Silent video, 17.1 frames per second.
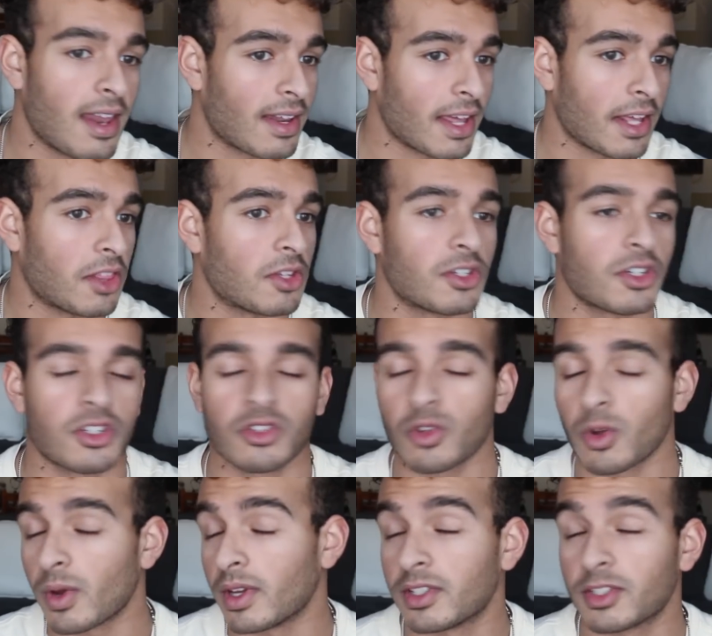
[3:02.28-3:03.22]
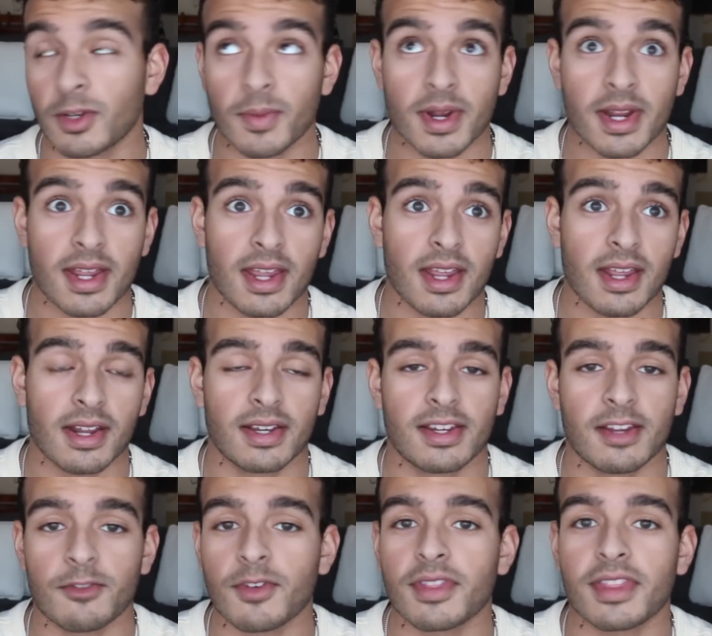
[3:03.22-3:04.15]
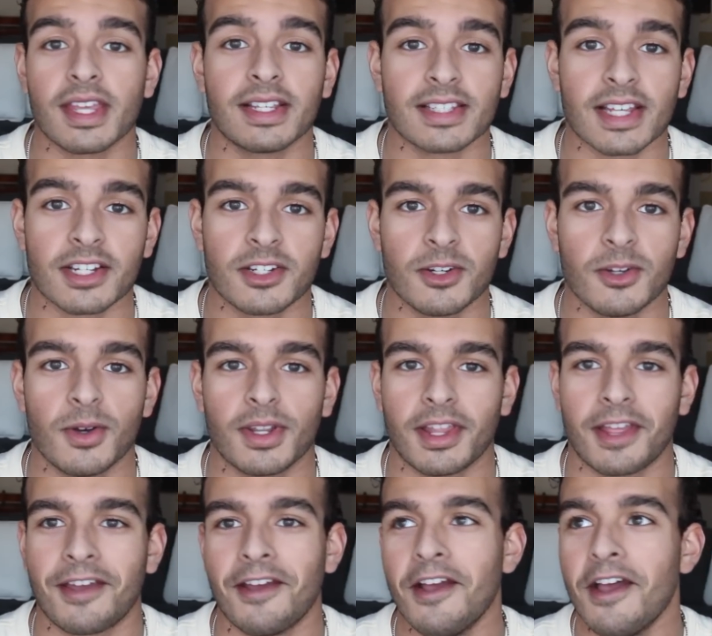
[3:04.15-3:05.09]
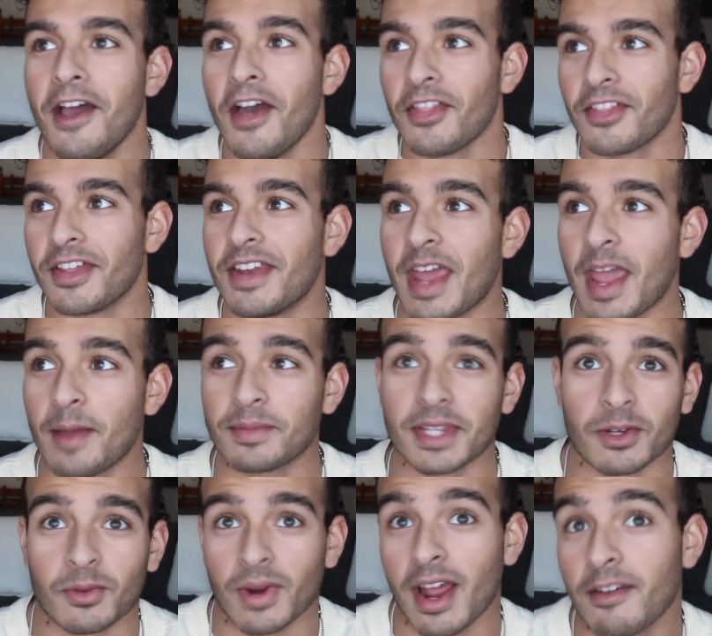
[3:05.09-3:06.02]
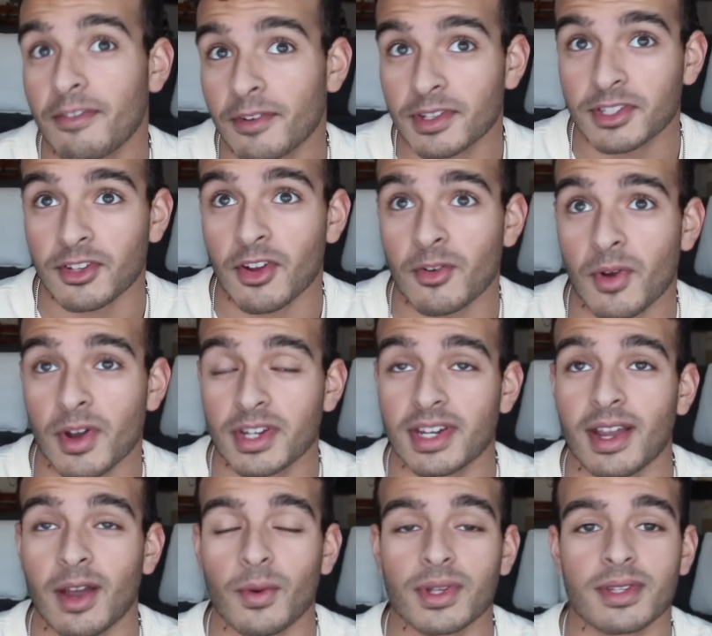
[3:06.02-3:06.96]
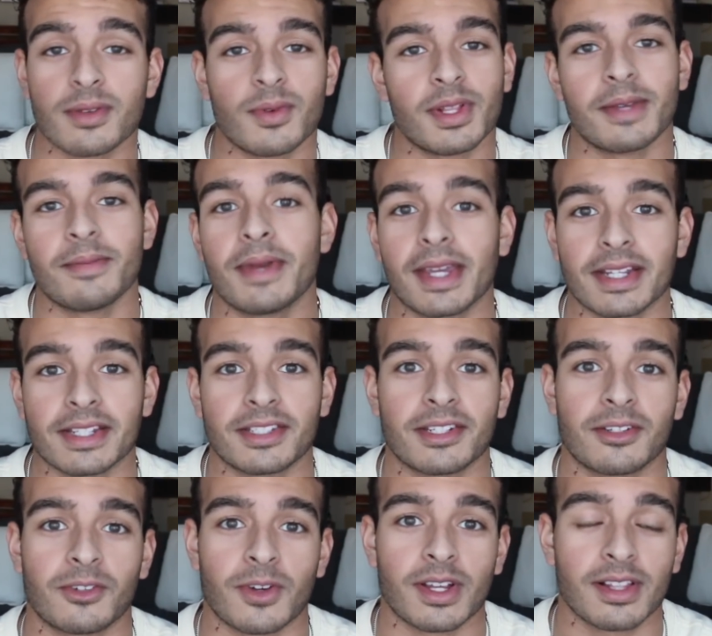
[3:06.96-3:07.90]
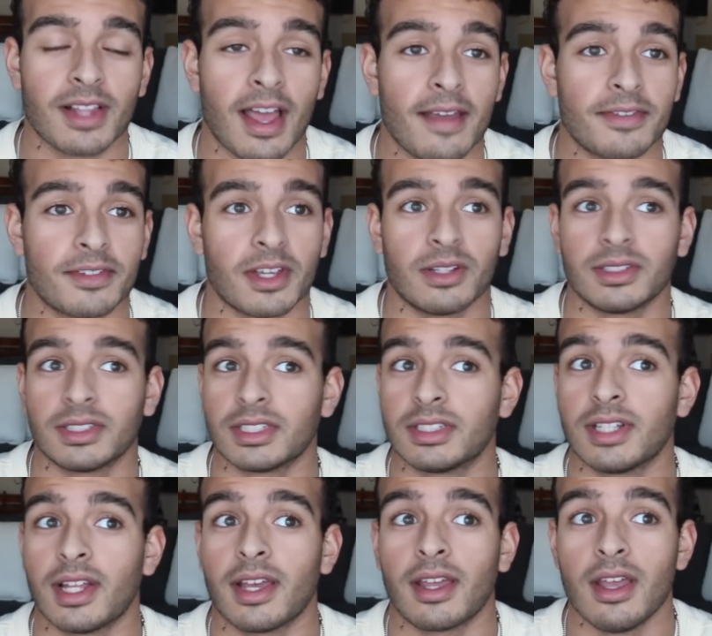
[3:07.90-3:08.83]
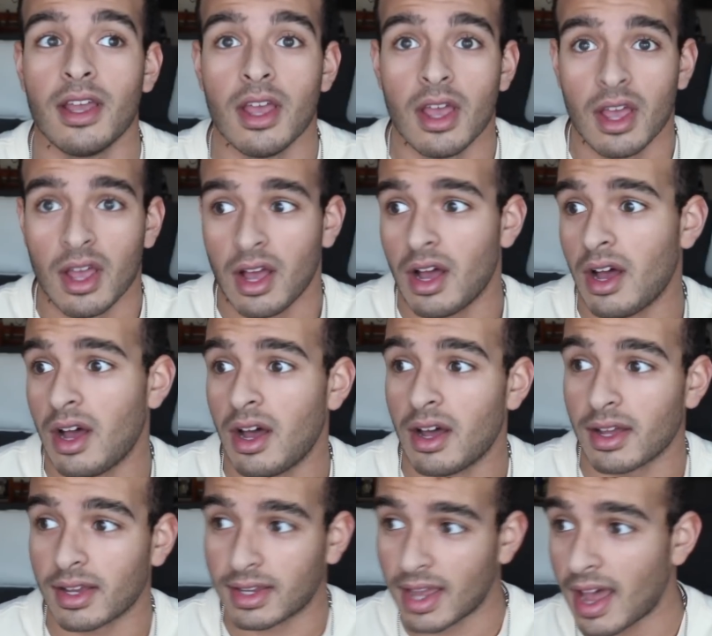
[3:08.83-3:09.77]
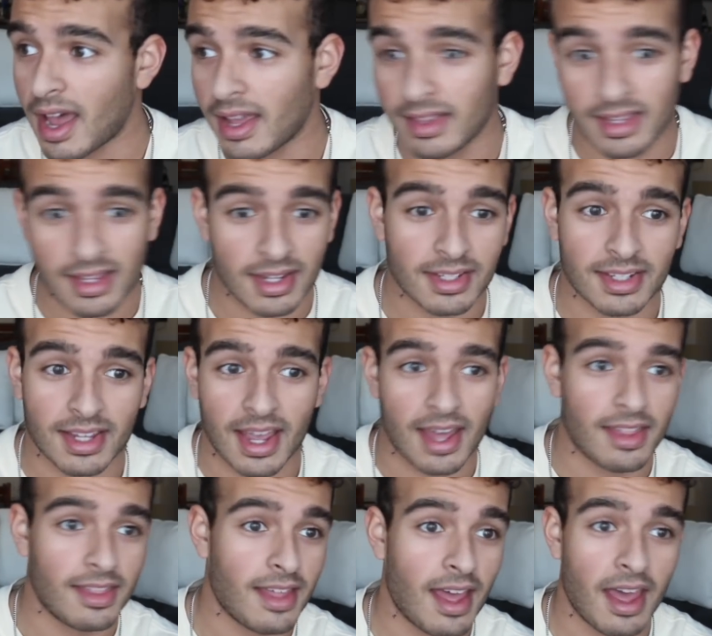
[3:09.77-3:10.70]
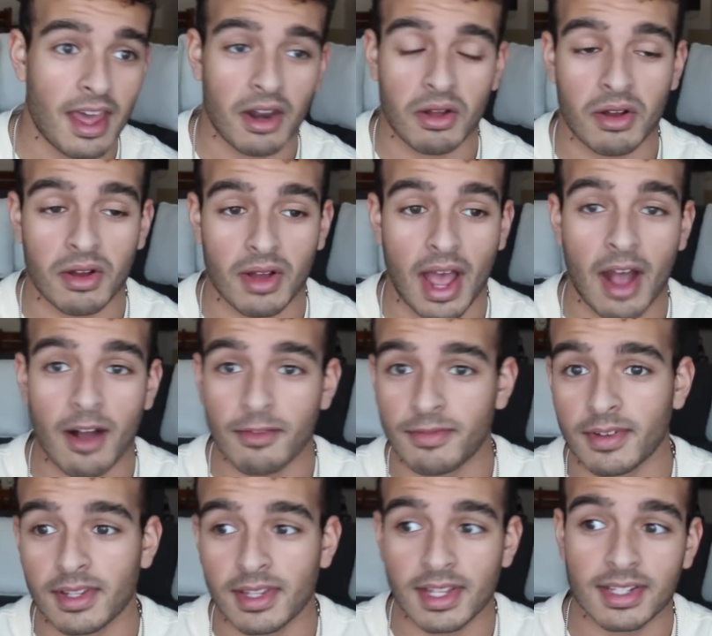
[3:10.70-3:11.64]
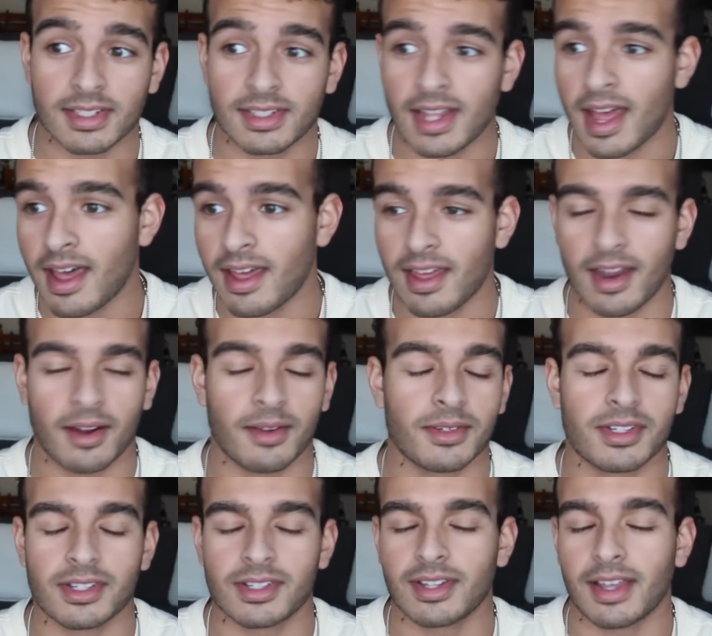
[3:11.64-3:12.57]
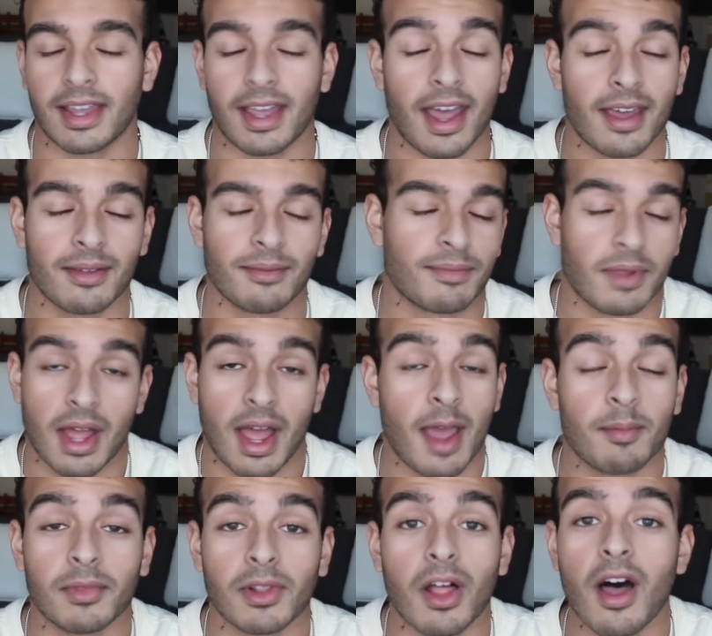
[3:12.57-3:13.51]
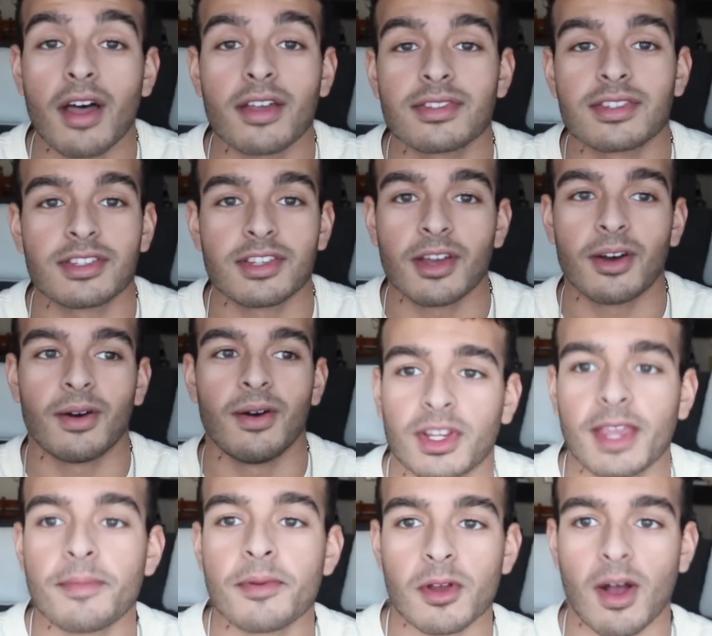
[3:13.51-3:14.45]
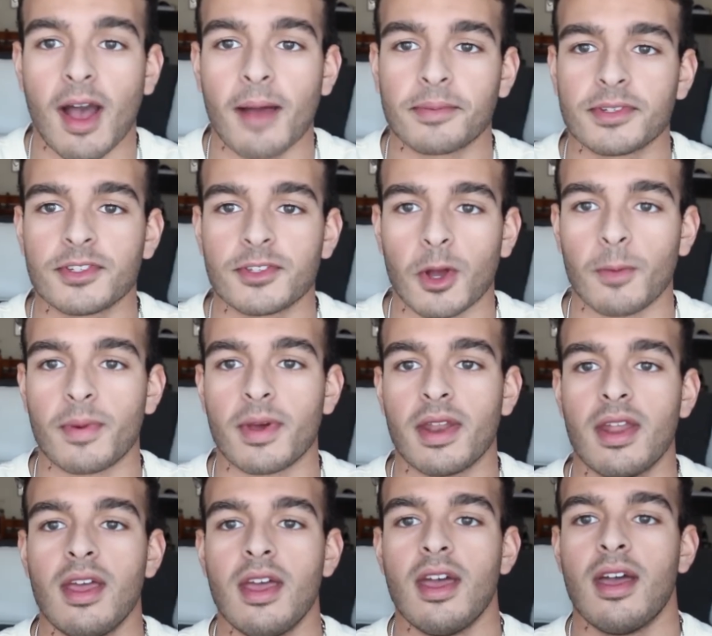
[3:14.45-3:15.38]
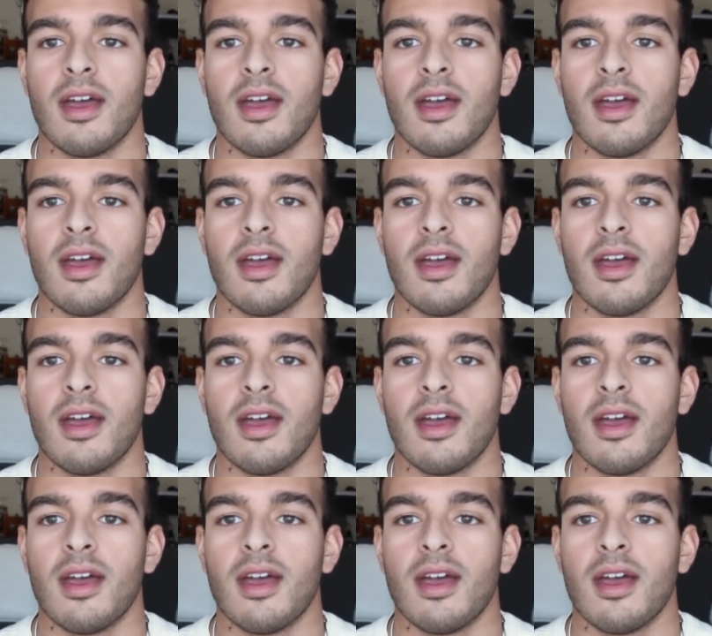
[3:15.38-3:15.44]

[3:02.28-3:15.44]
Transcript: and they're just throwing so many different things at you. And the names, when I first started rushing, I wasn't really big into Greek life, so I was just Chi this, Chi that, or Alpha this, that, and I was just I'm lost. So keep your options open.